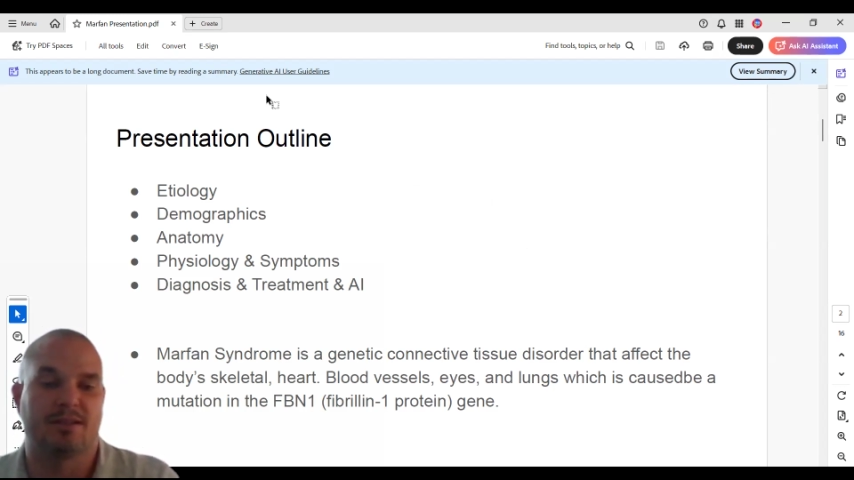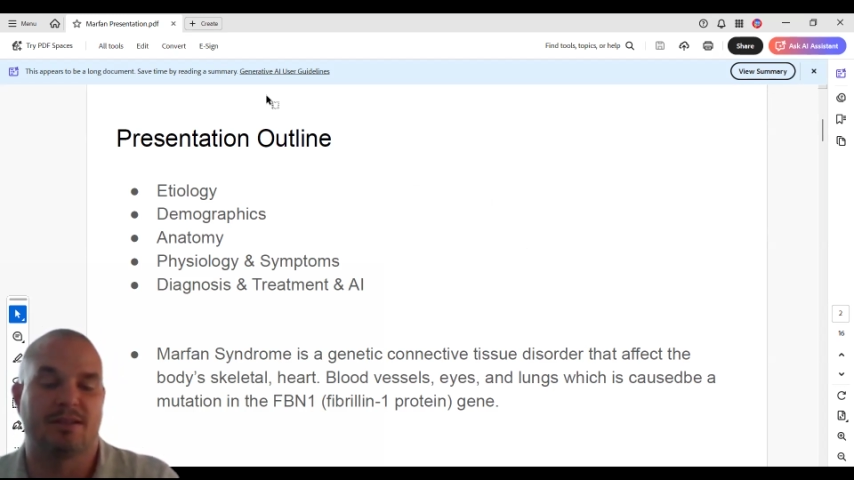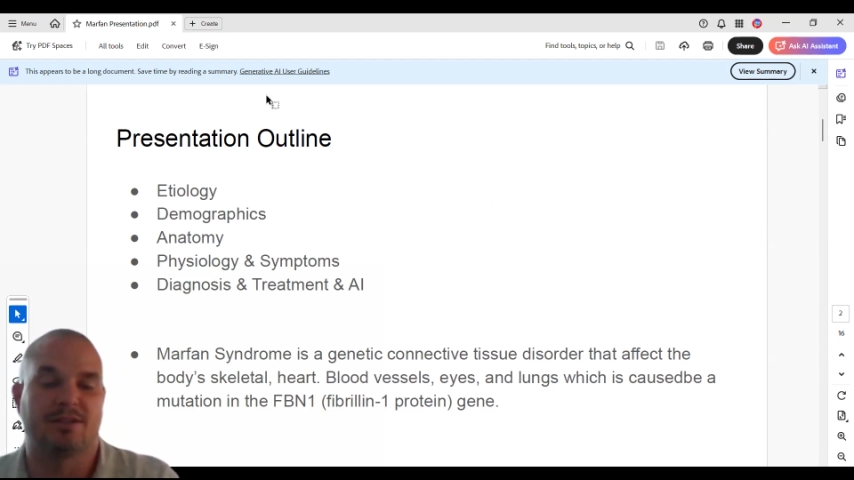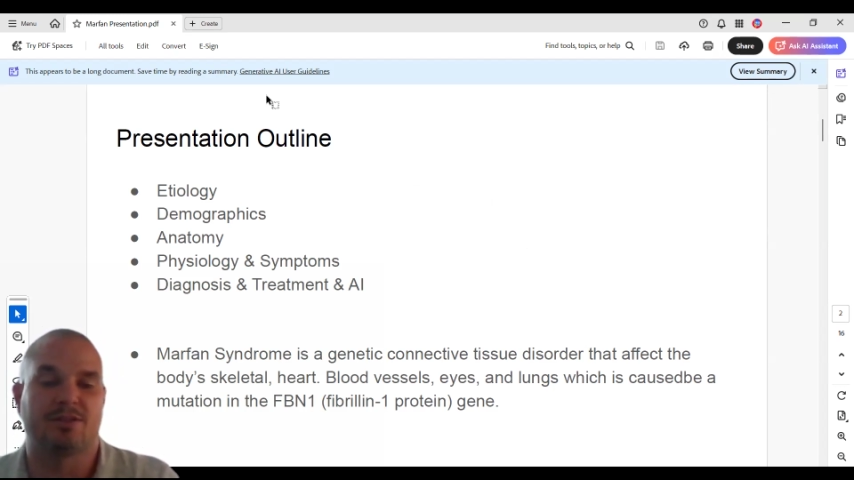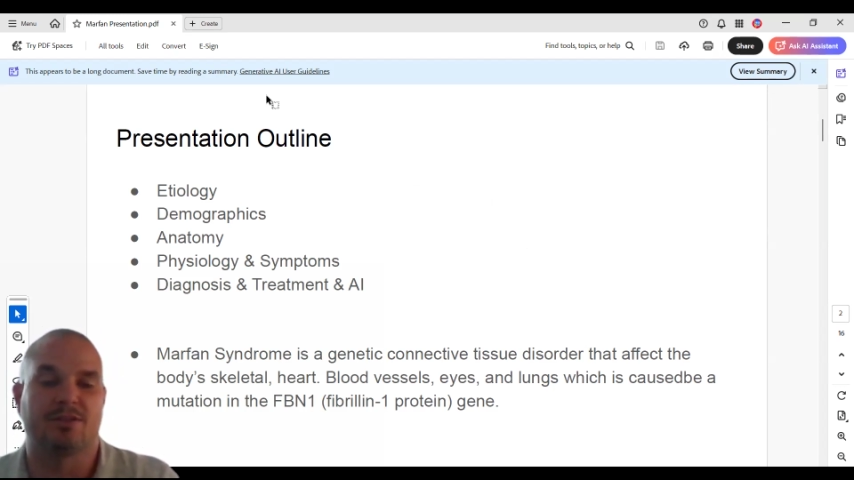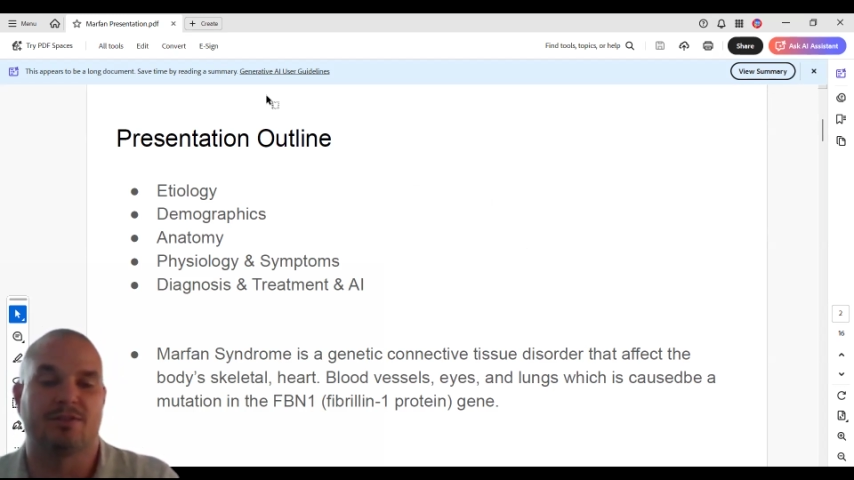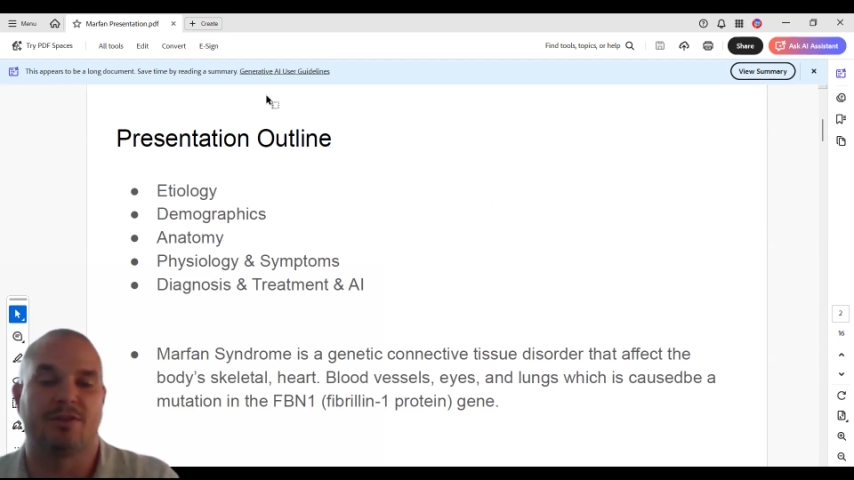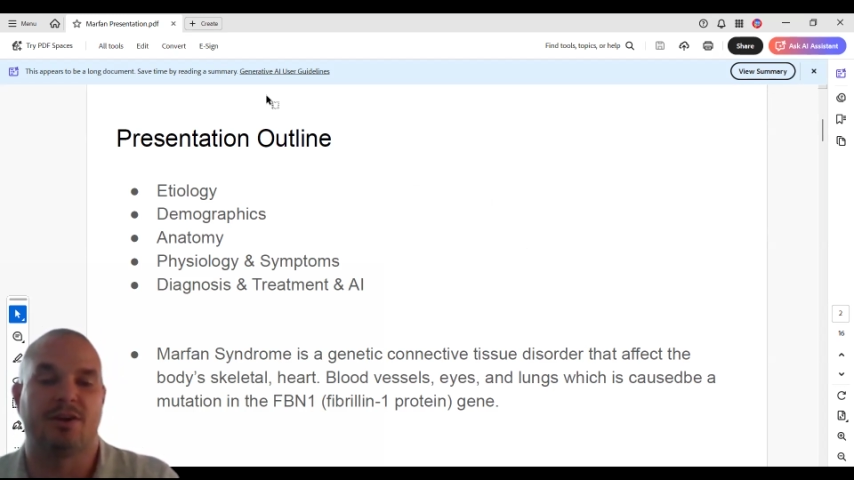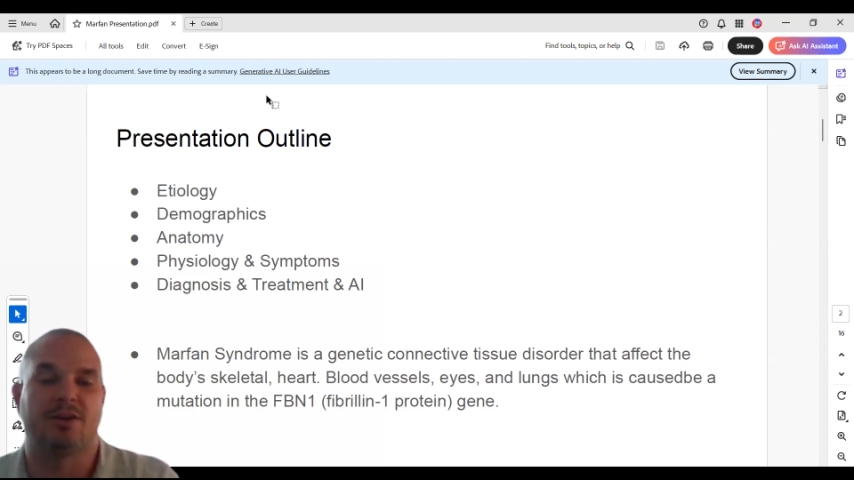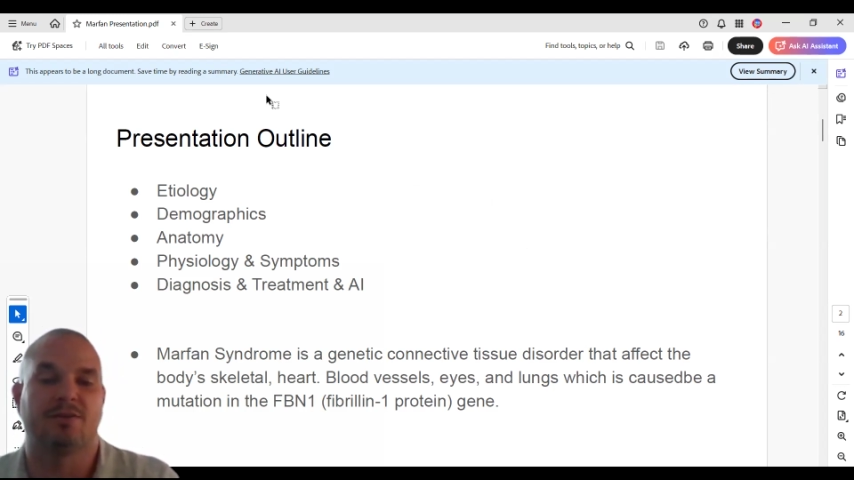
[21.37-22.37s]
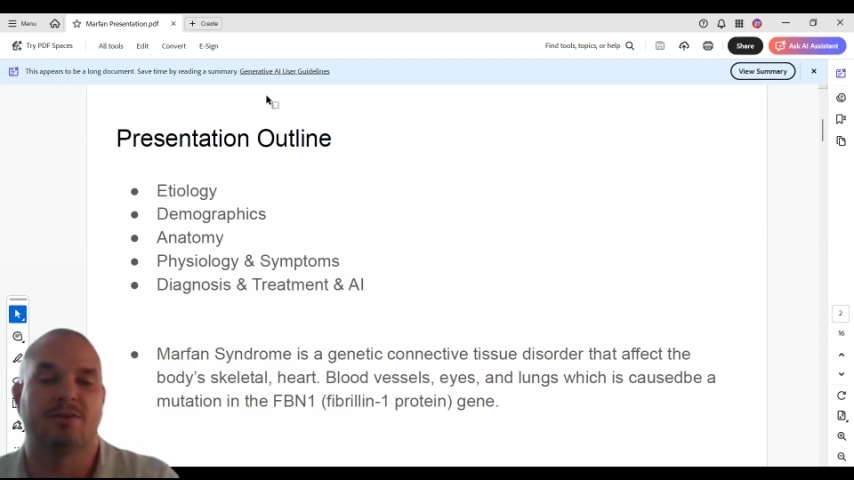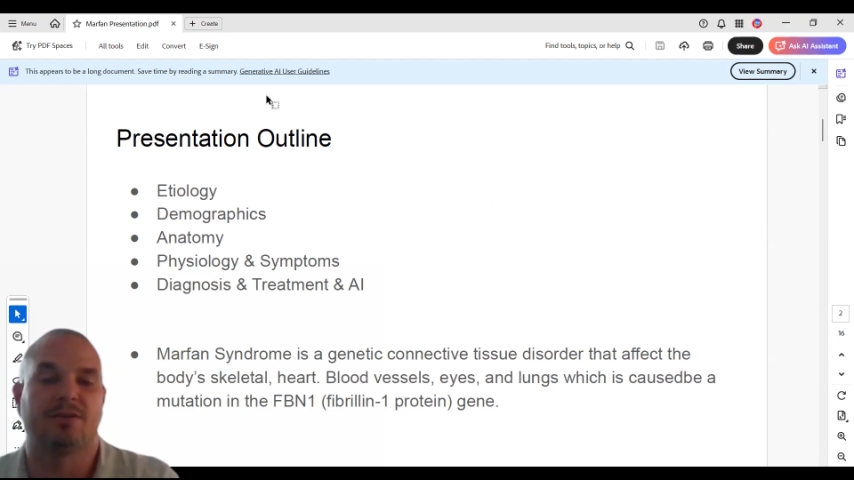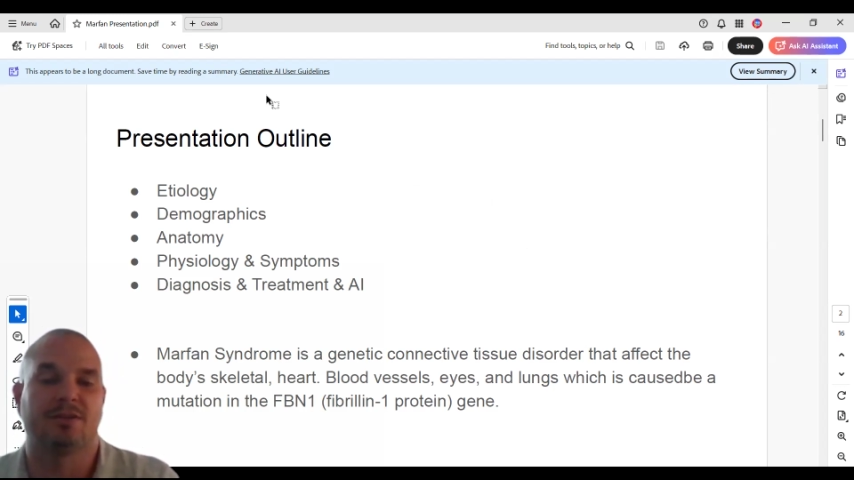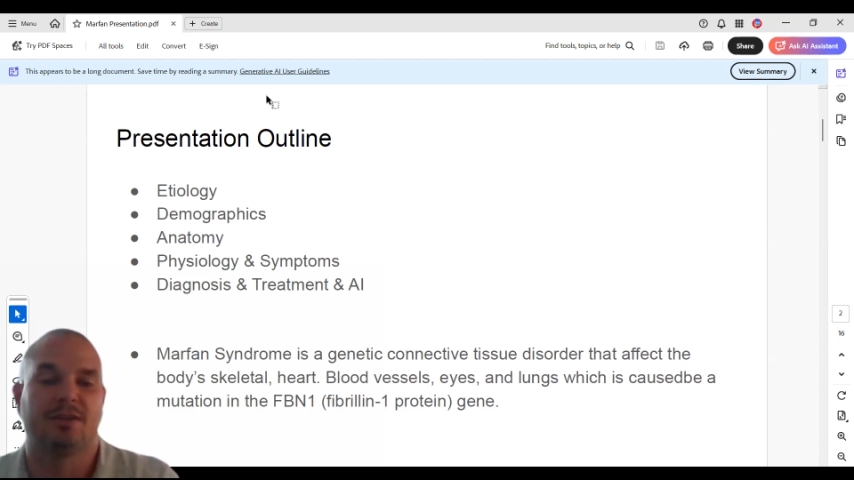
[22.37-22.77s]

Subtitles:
and tissues involved,